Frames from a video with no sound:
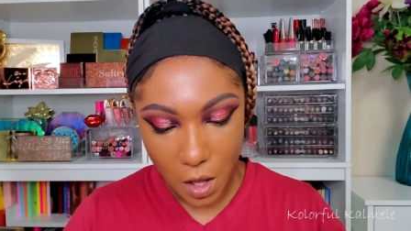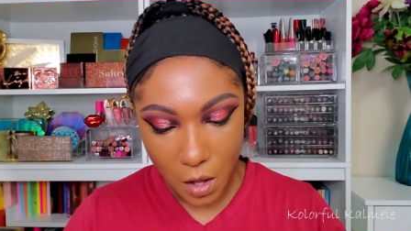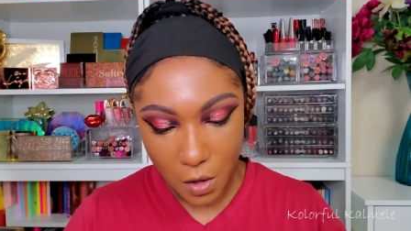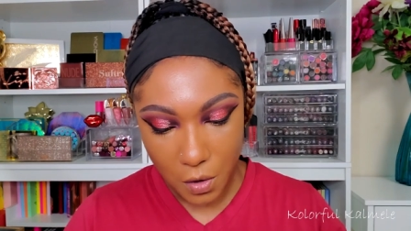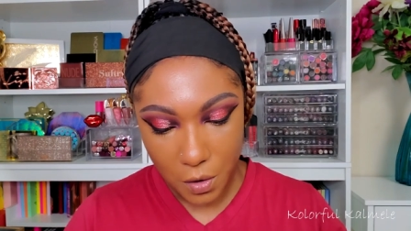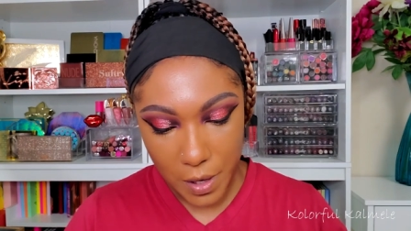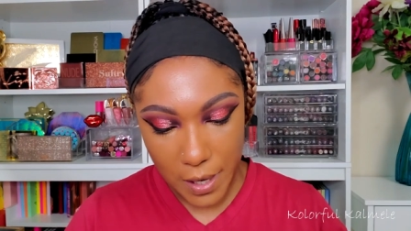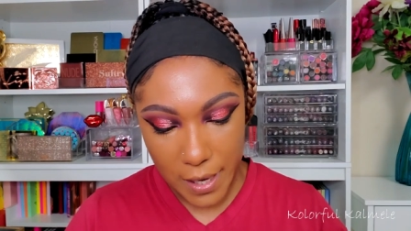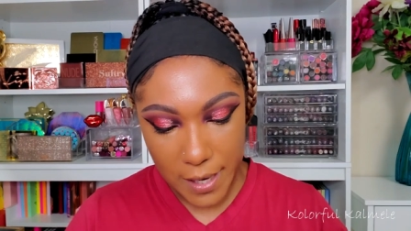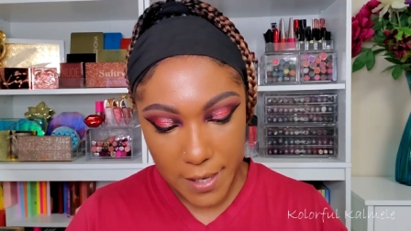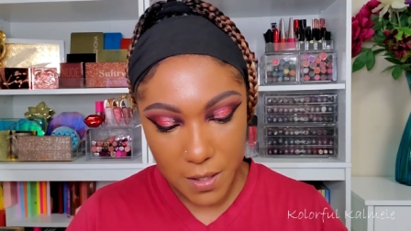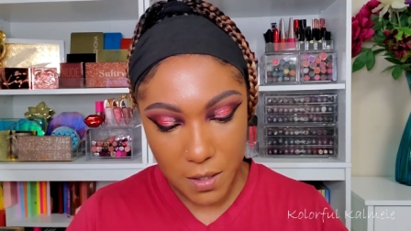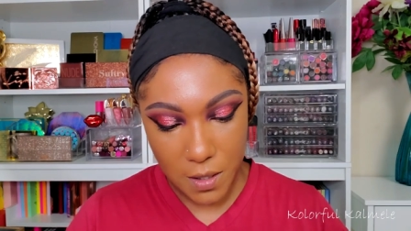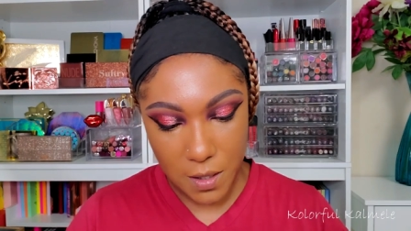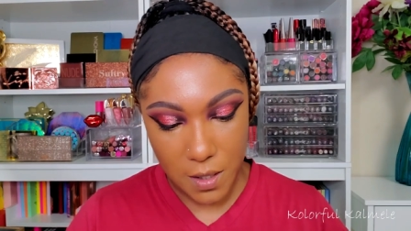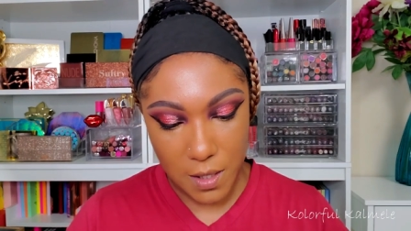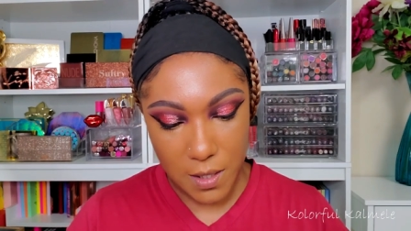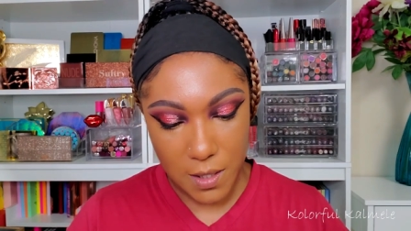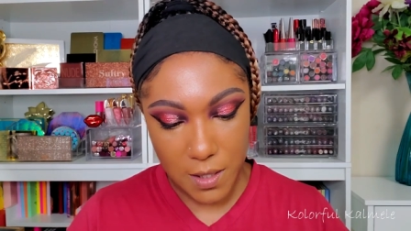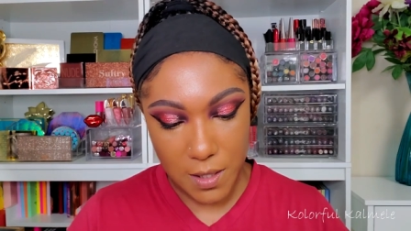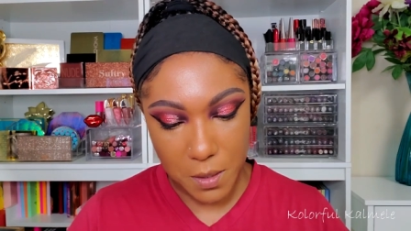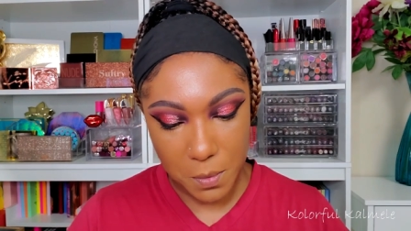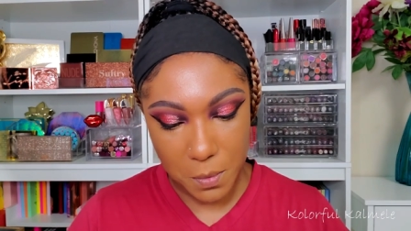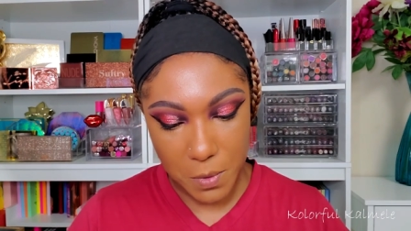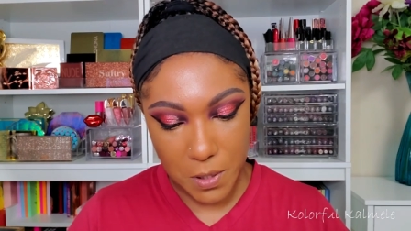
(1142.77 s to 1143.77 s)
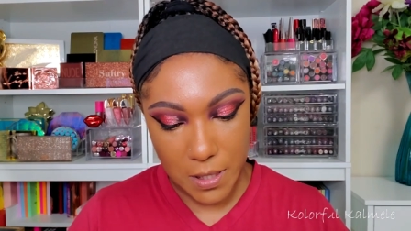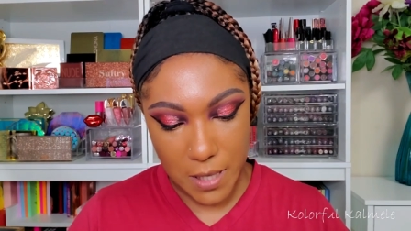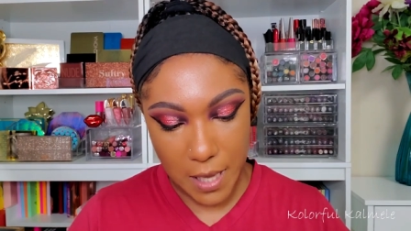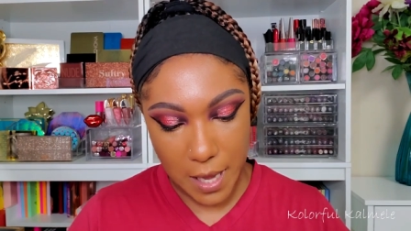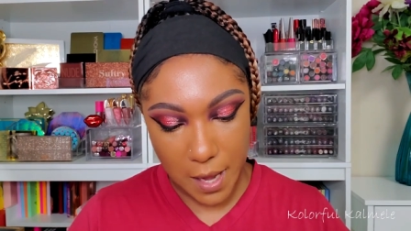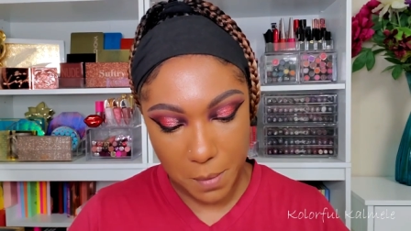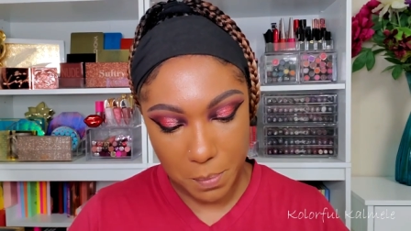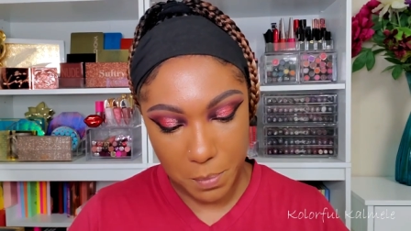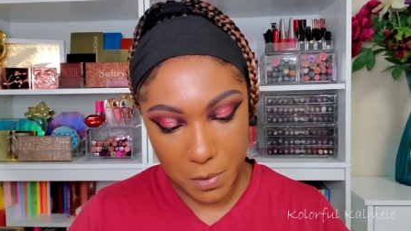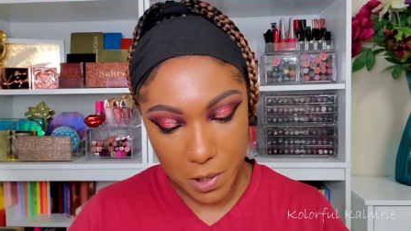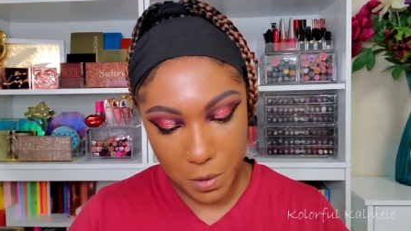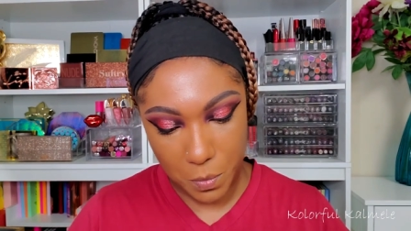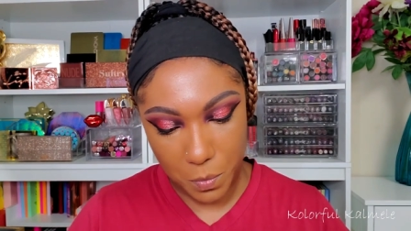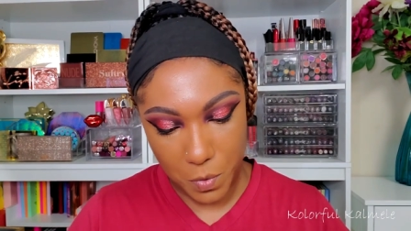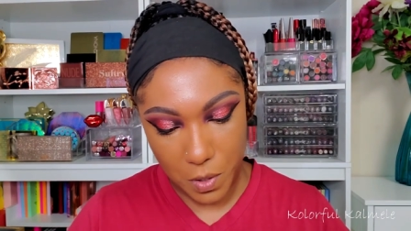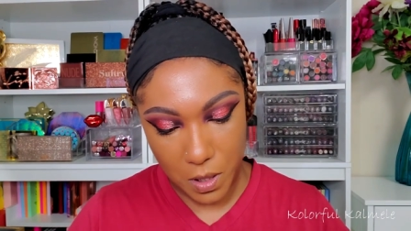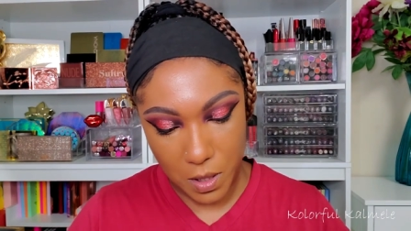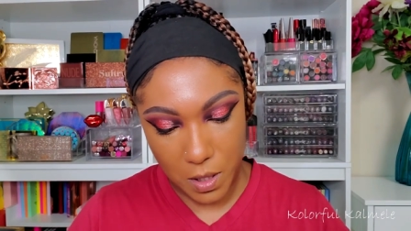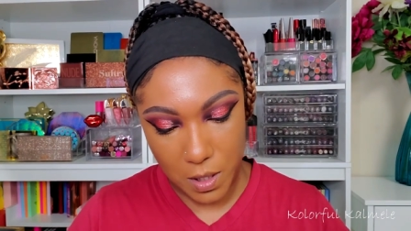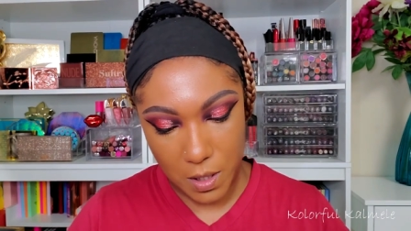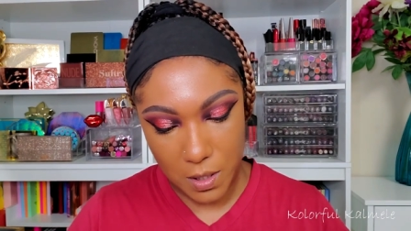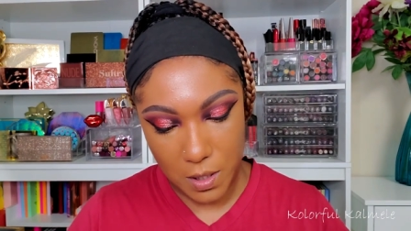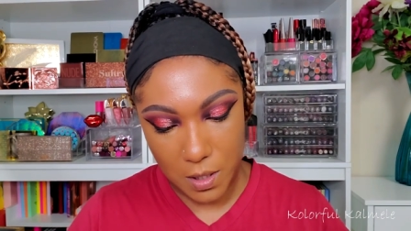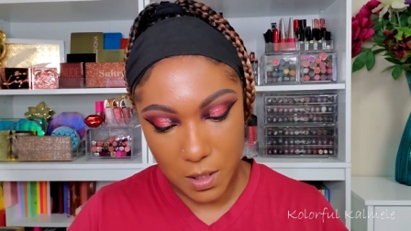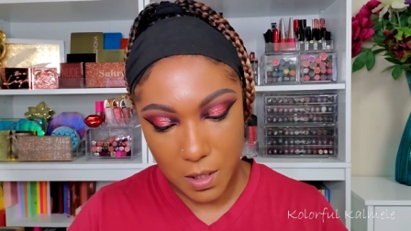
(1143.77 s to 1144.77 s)
Okay, so let's see what's happening with
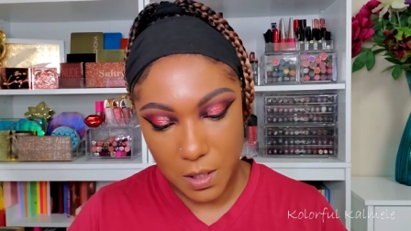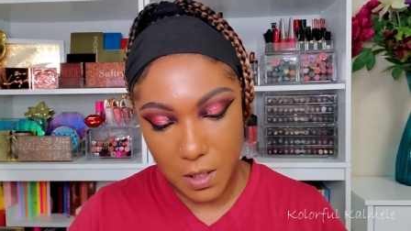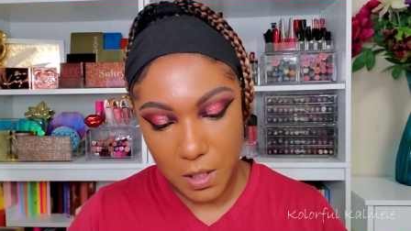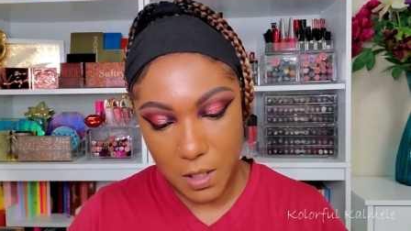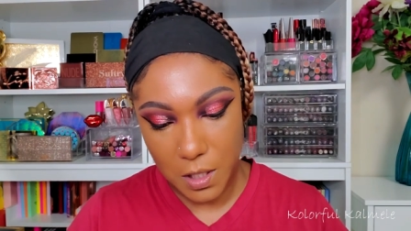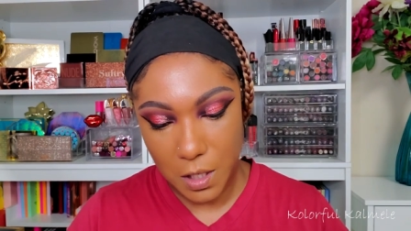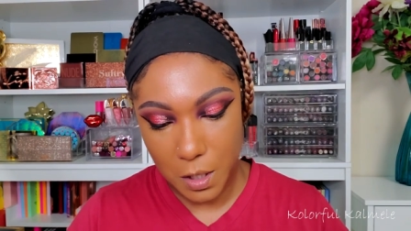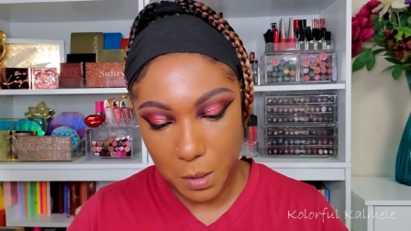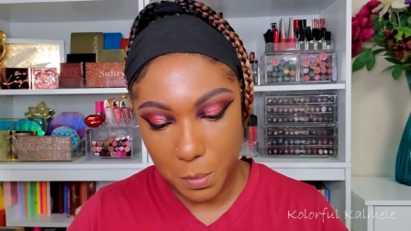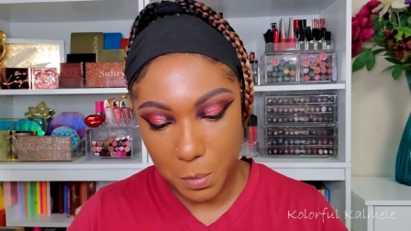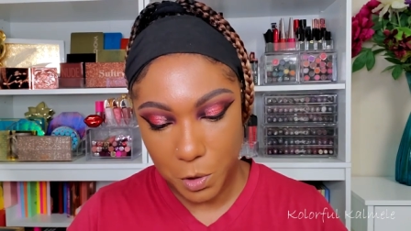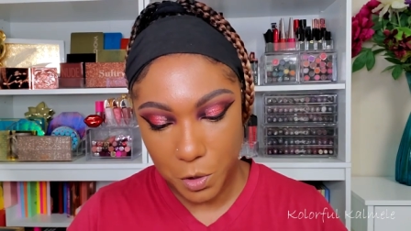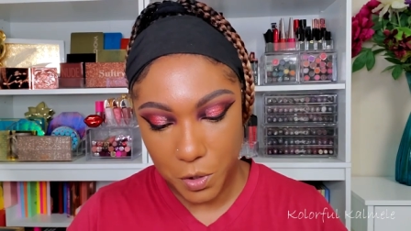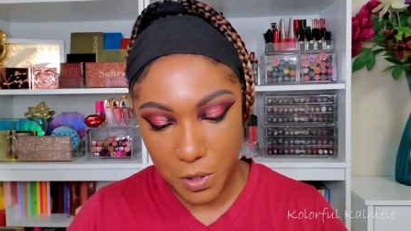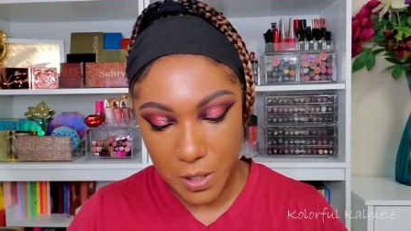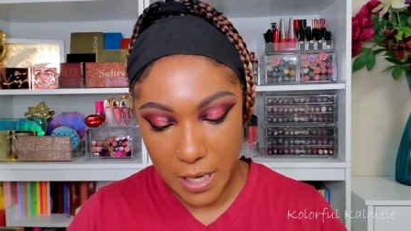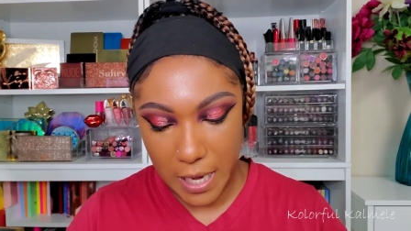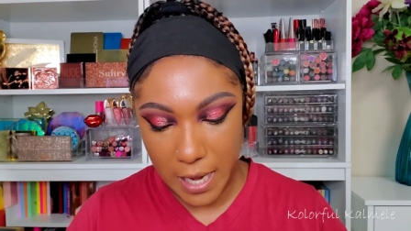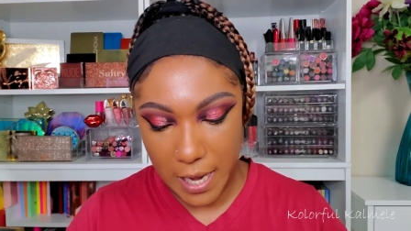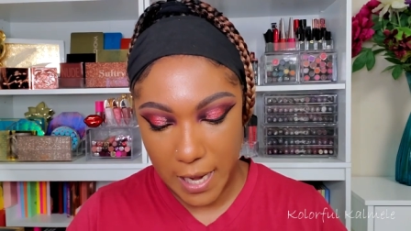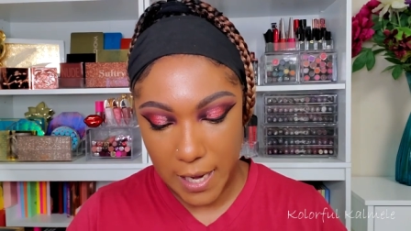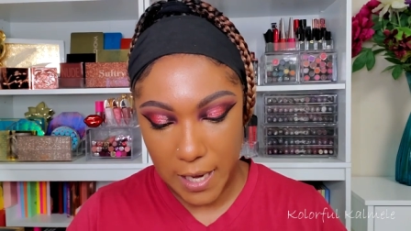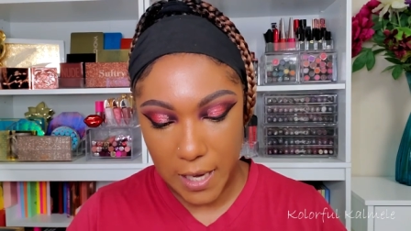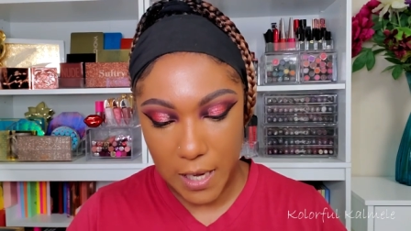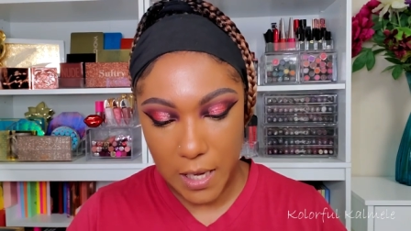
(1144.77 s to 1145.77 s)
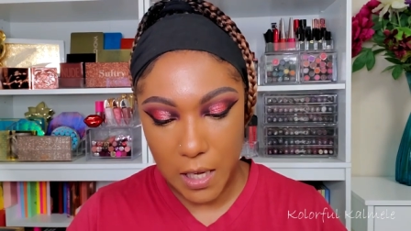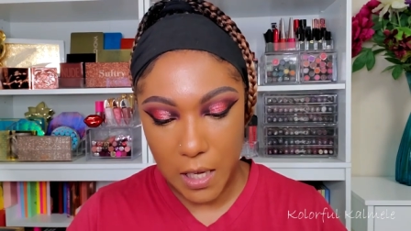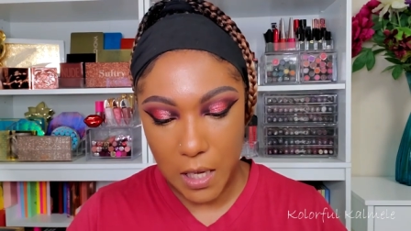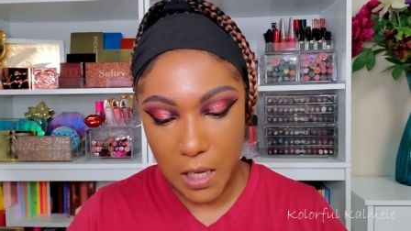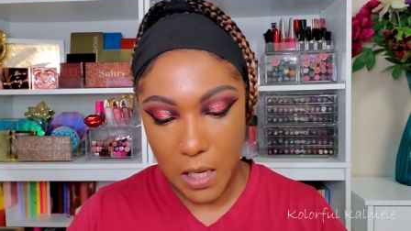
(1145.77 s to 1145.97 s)
this Double Take